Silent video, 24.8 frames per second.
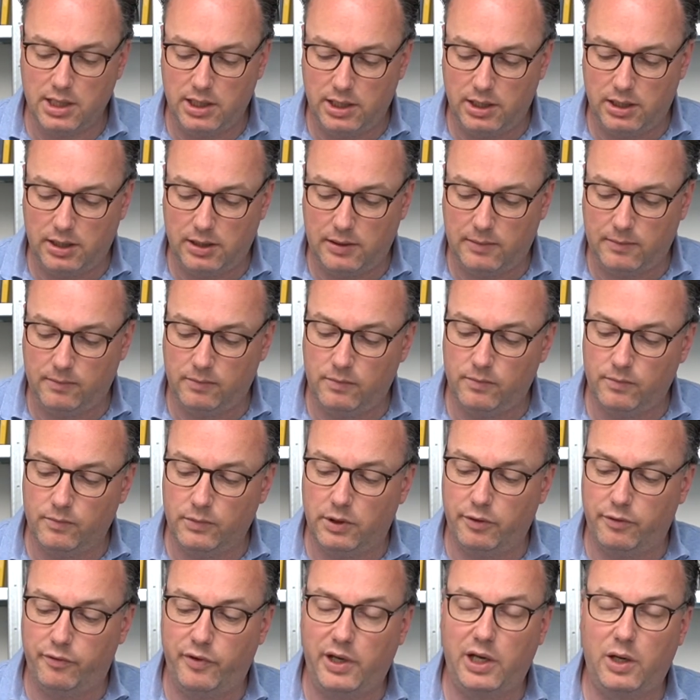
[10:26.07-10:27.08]

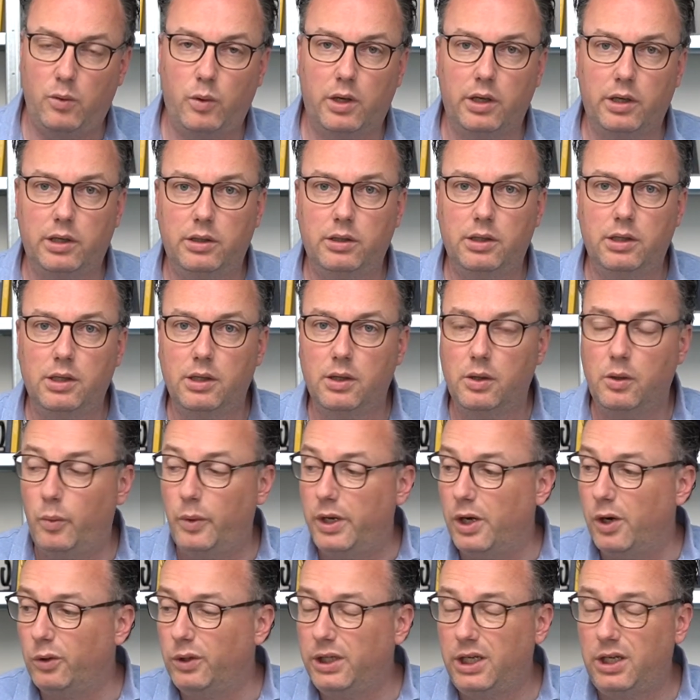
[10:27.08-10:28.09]
The fake one,
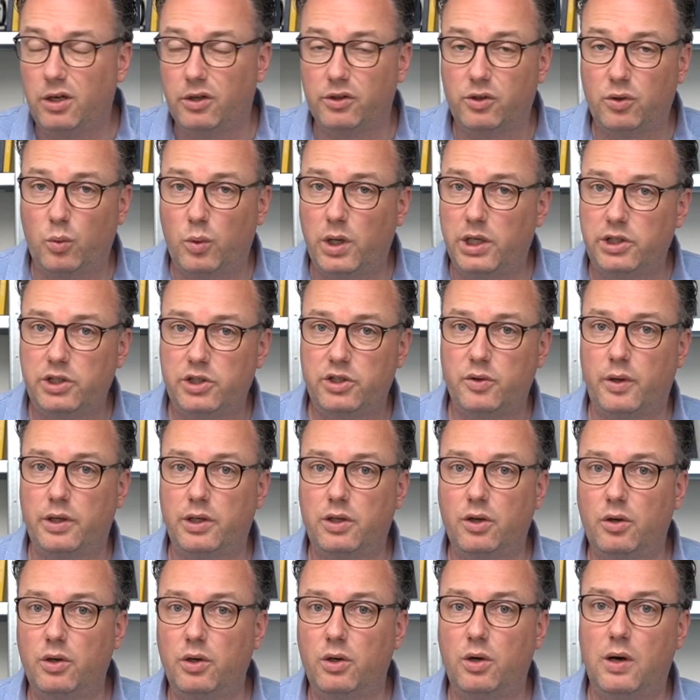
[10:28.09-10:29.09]
we only got the watch, so I
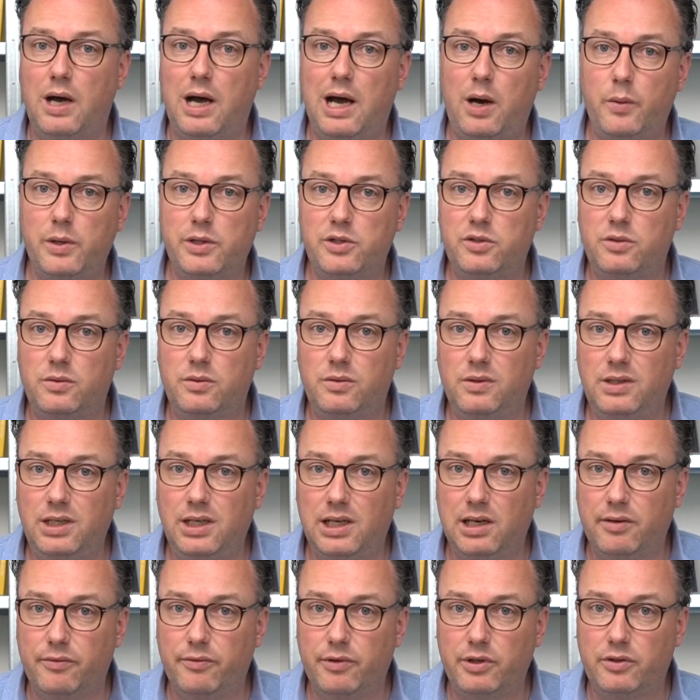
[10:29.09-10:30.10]
don't know how it's
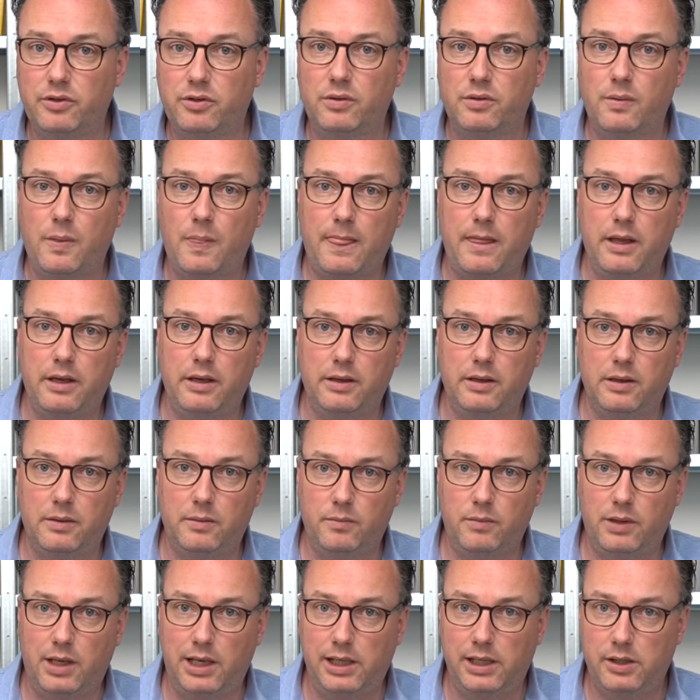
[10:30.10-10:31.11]
delivered.
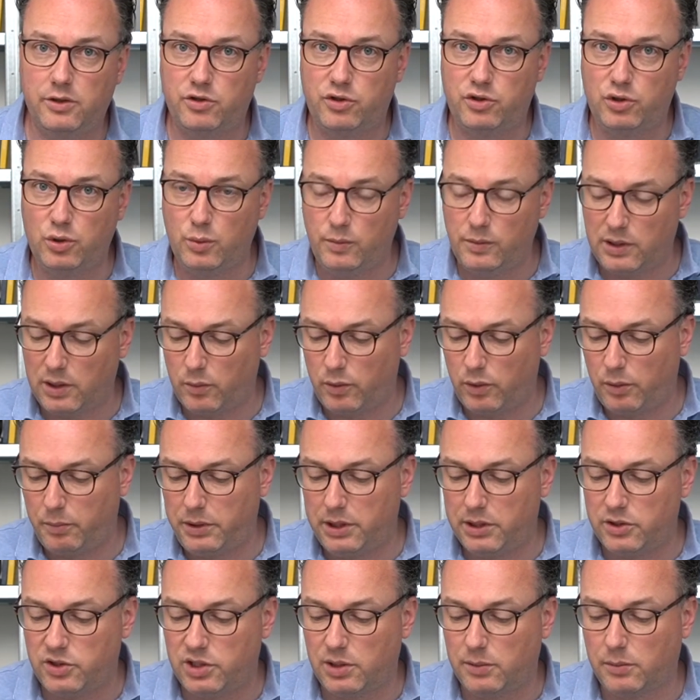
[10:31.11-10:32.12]
I assume there will be
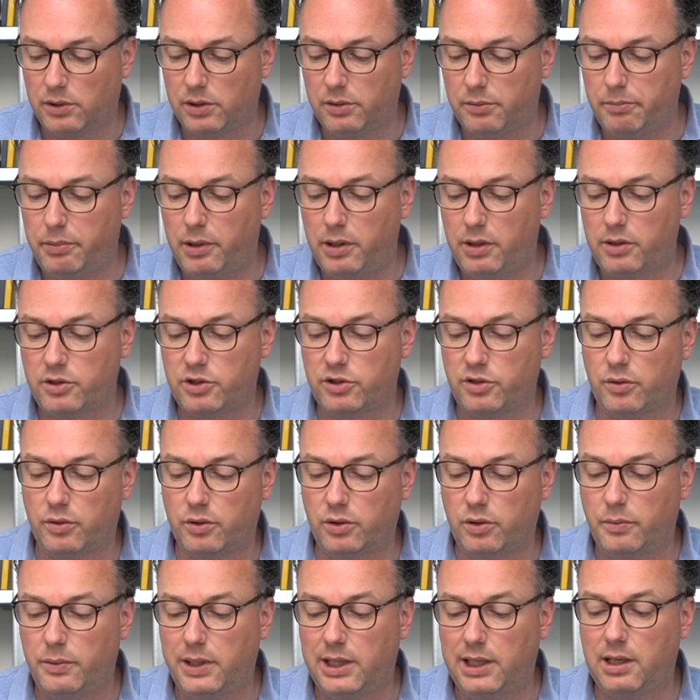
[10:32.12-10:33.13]
a similar box or an
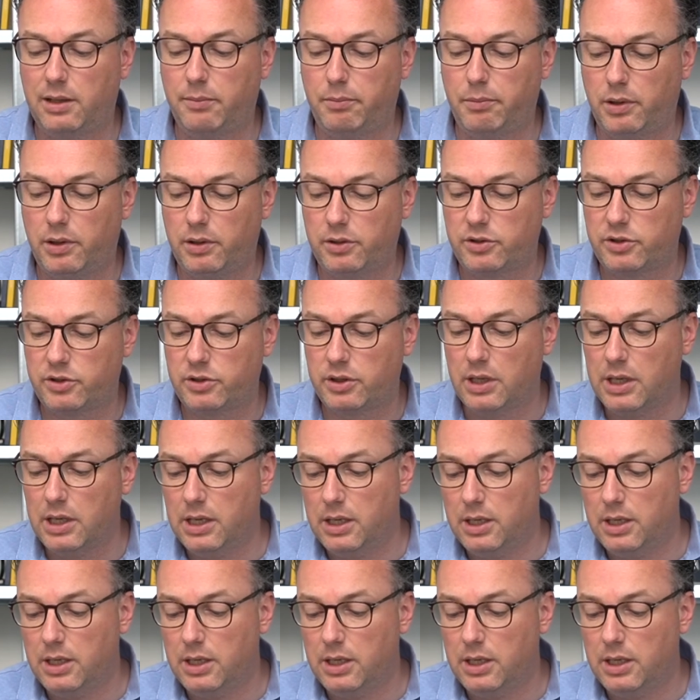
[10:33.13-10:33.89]
Omega box,